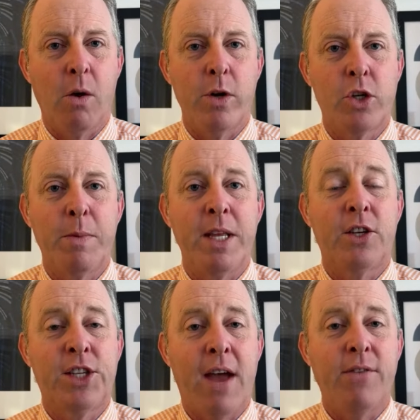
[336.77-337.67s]
which will be the
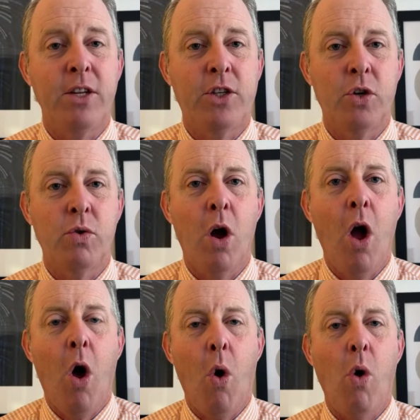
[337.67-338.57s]
72
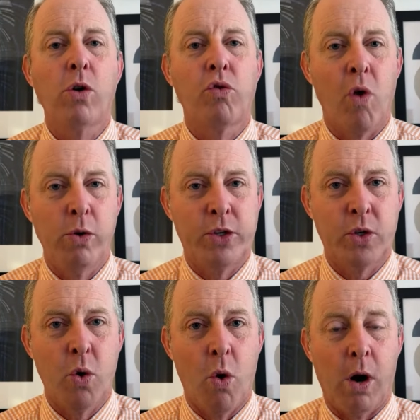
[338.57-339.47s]
hole gross
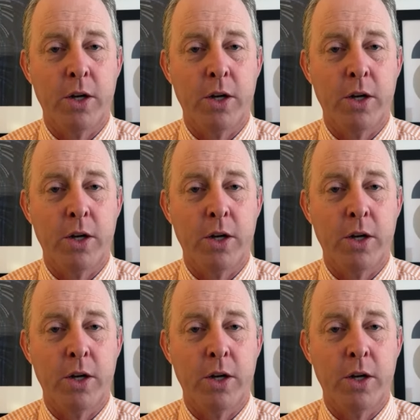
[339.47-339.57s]
score.